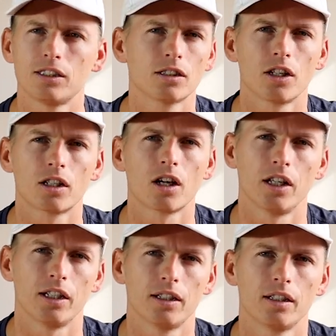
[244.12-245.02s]
isn't gonna cut
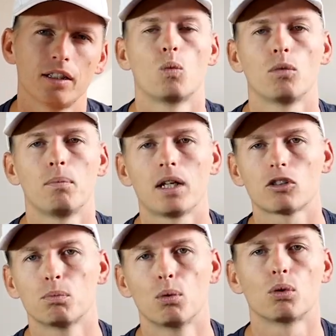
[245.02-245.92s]
it. What
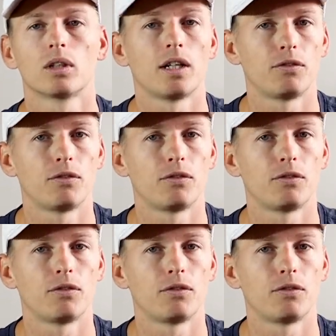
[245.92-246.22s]
matters more